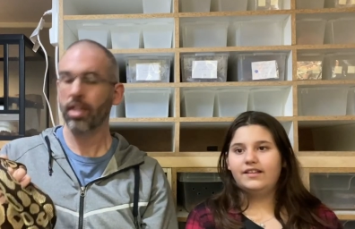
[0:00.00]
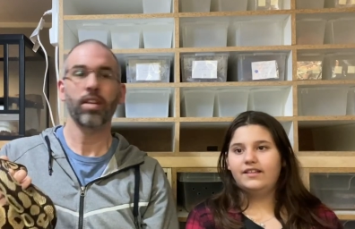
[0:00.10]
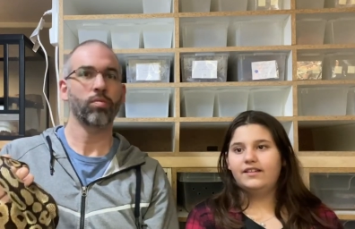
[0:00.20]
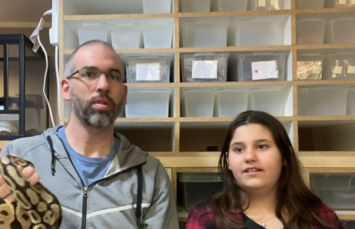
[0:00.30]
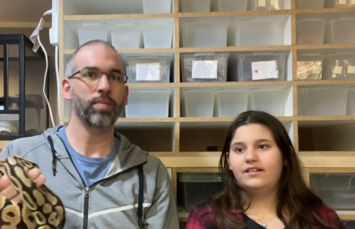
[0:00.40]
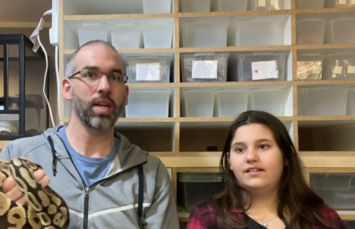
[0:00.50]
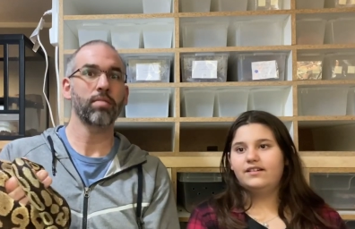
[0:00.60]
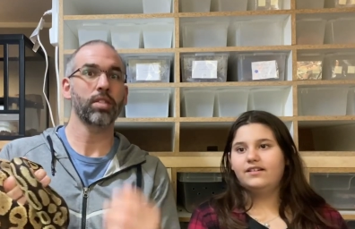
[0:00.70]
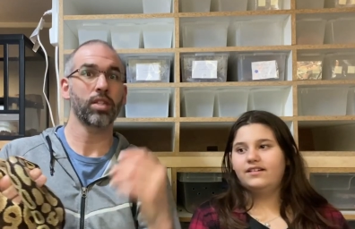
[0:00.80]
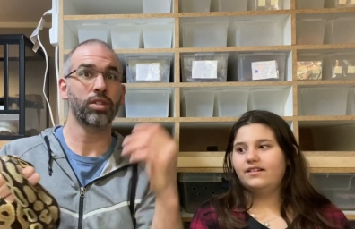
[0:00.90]
Speaker 1: and we'll be
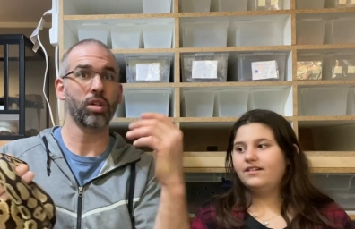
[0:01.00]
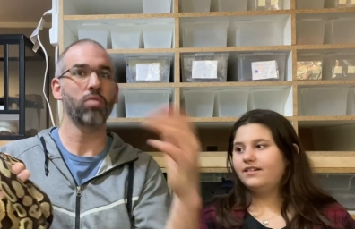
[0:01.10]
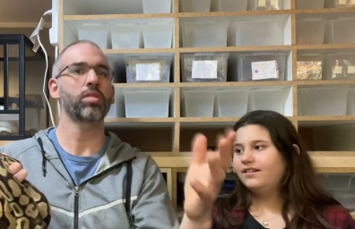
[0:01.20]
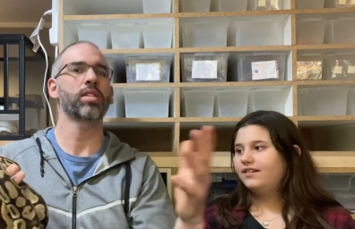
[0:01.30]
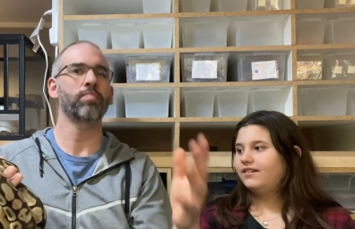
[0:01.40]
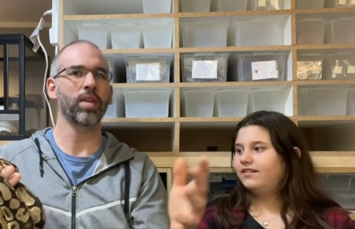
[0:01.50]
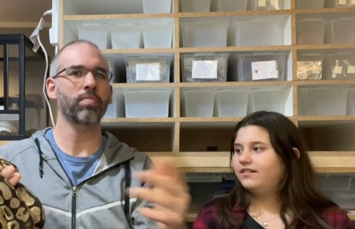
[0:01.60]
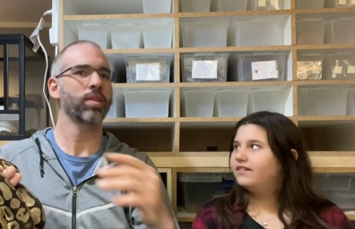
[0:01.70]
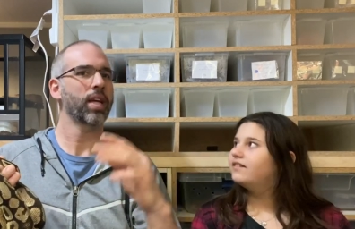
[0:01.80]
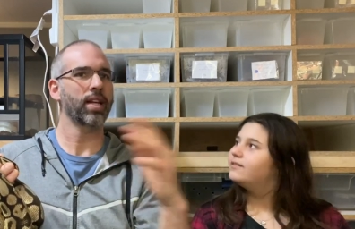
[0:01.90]
able to show some
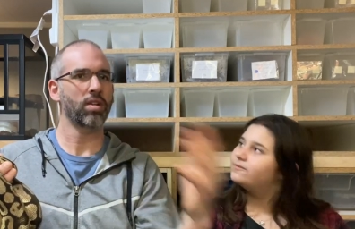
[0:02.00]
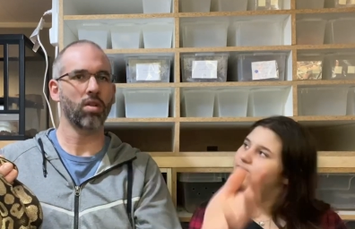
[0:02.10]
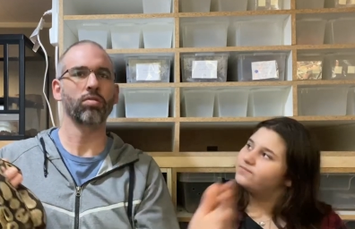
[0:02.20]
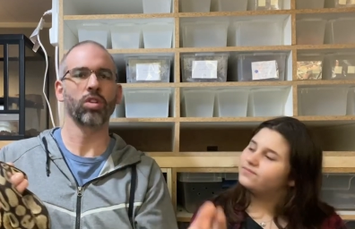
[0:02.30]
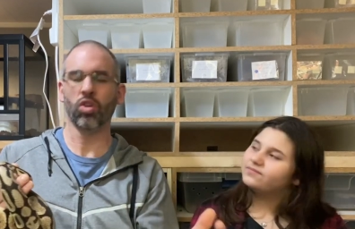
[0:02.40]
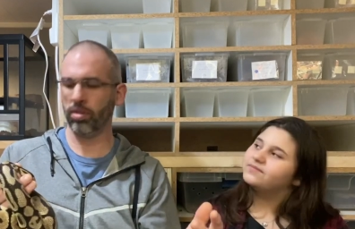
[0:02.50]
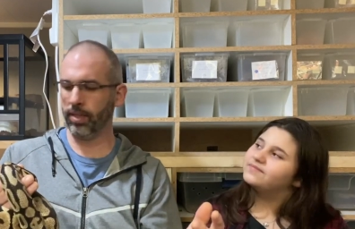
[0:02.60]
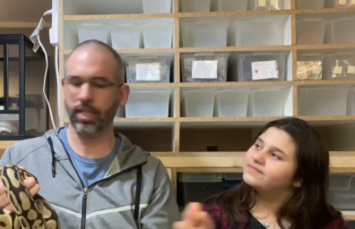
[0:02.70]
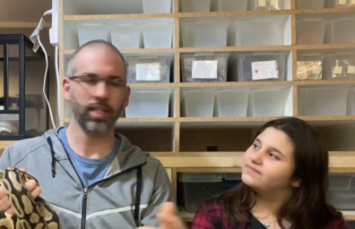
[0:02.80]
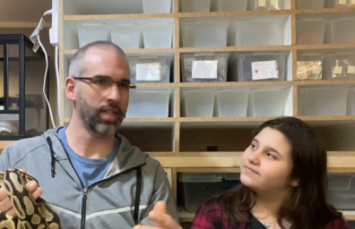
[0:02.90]
people that don't
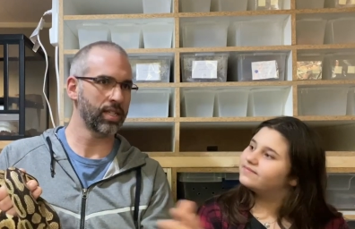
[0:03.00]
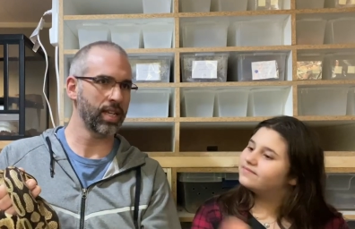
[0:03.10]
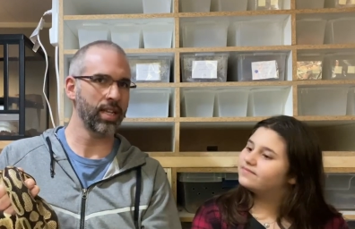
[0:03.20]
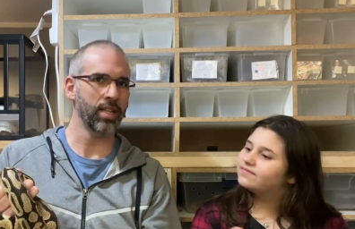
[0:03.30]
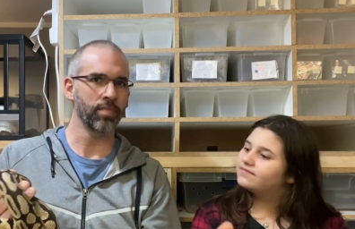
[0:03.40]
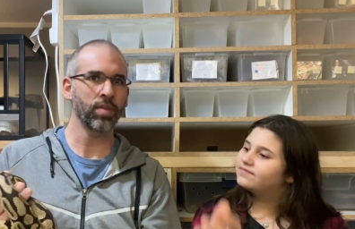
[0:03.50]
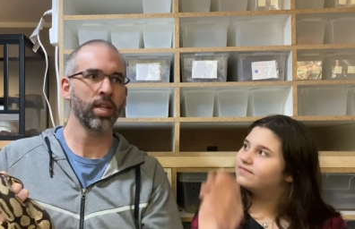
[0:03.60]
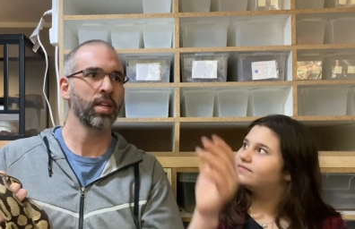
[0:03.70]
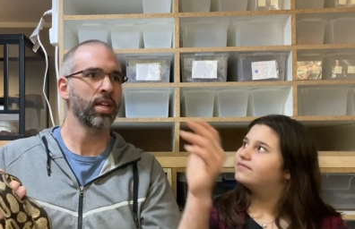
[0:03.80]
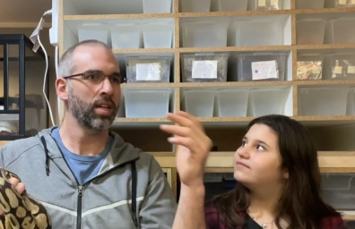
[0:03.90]
normally get to see them
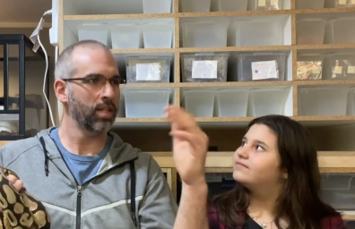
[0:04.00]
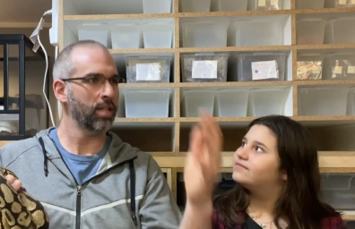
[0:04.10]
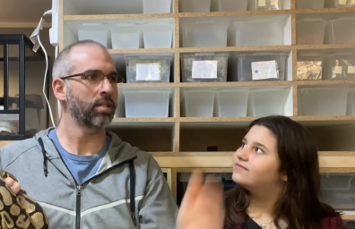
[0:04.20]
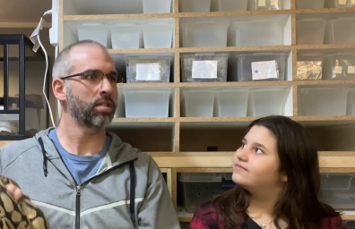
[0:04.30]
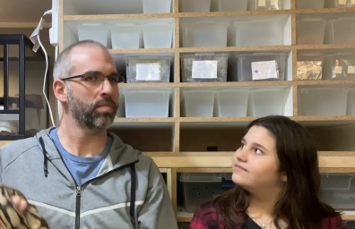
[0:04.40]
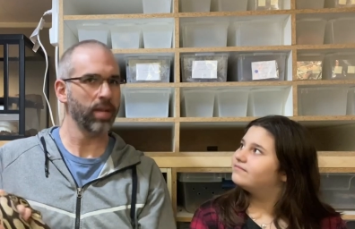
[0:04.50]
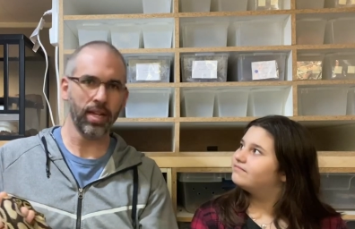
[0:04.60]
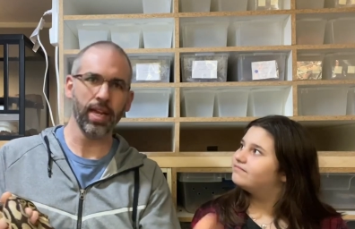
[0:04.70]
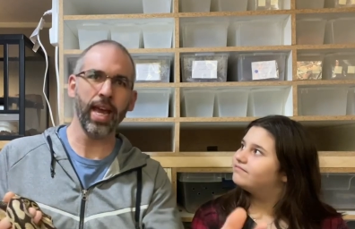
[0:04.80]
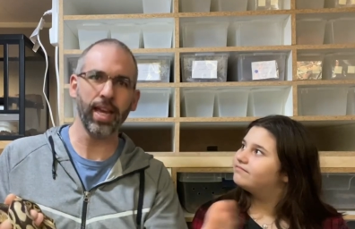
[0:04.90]
and they'll just be
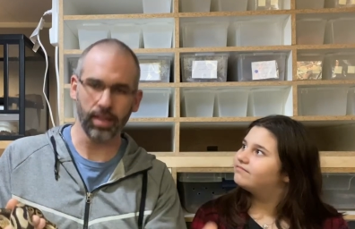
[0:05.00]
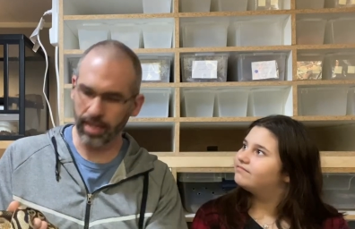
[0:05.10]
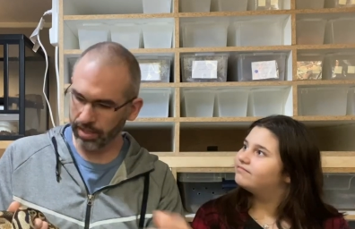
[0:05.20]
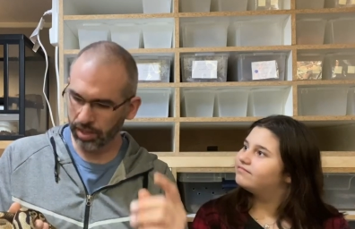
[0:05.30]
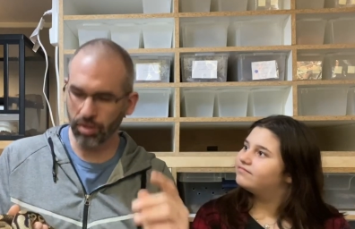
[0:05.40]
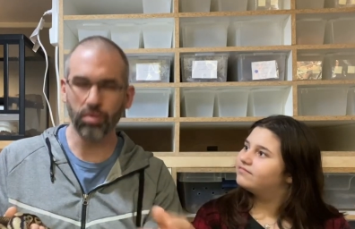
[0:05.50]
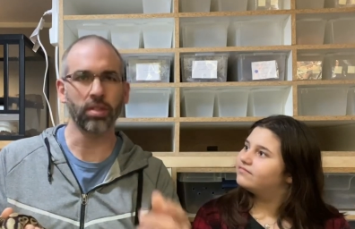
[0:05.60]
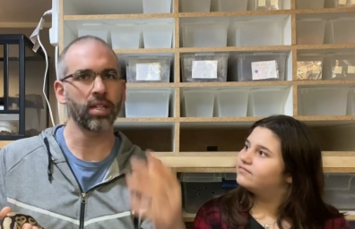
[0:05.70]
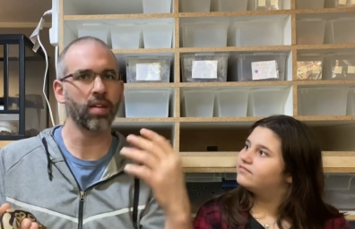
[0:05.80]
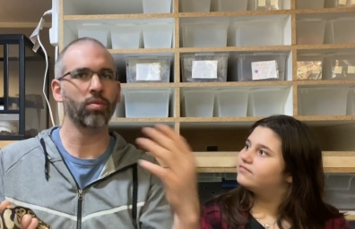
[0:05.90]
like hey that's
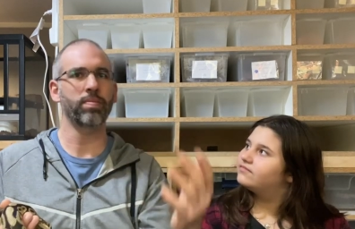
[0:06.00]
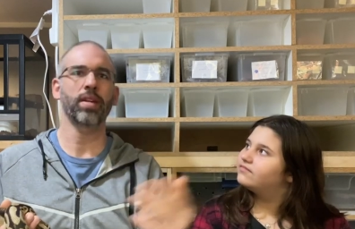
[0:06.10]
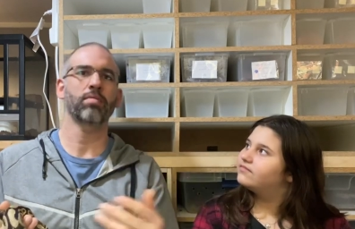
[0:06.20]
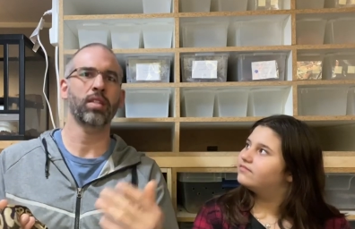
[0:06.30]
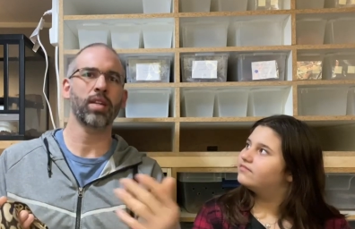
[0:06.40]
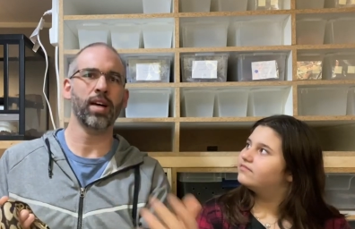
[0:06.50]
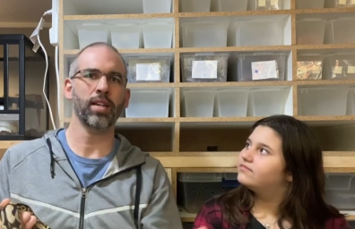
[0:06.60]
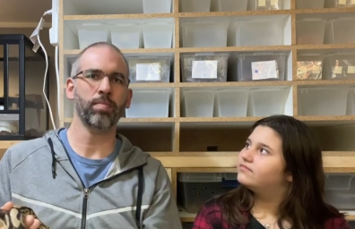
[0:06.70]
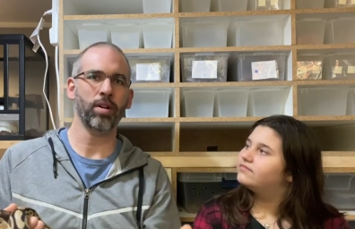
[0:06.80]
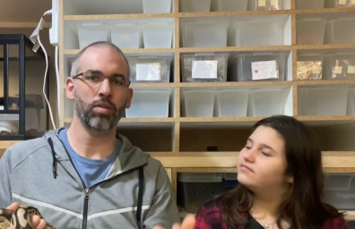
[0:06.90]
cool and we'll be able to
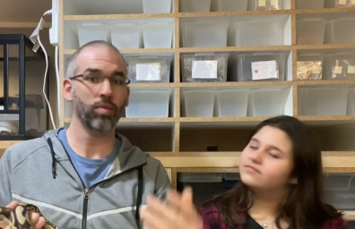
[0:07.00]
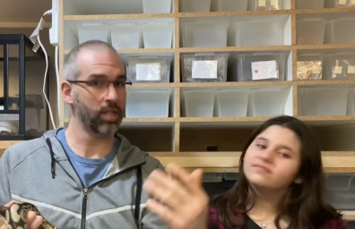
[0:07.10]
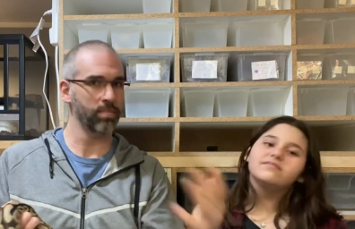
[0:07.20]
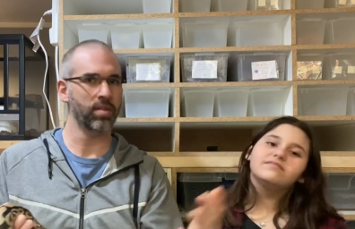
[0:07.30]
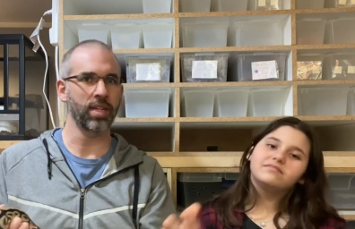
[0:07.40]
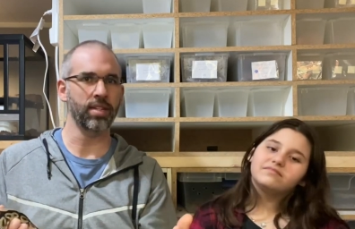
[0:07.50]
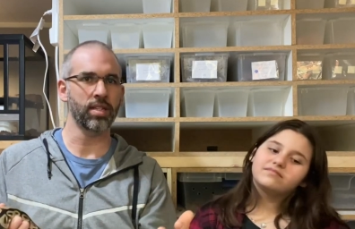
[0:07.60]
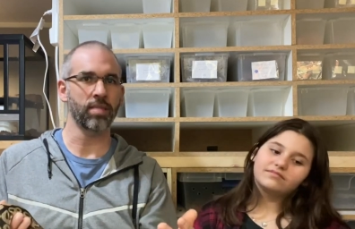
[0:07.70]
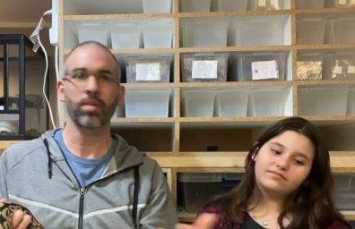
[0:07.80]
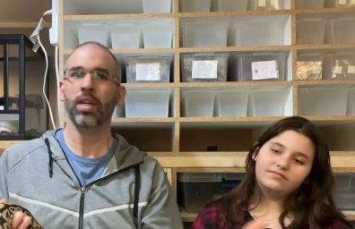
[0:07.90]
talk about it with them teach
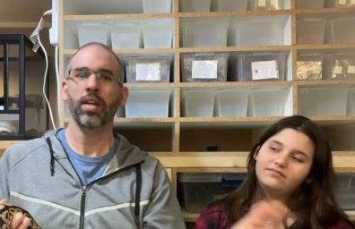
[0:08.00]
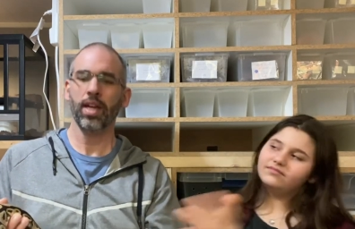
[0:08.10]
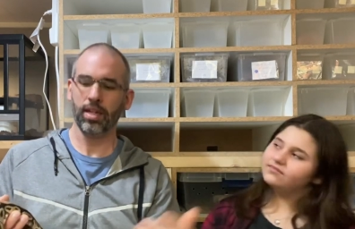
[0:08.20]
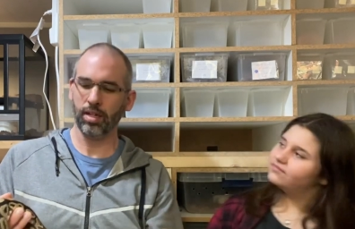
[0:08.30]
them and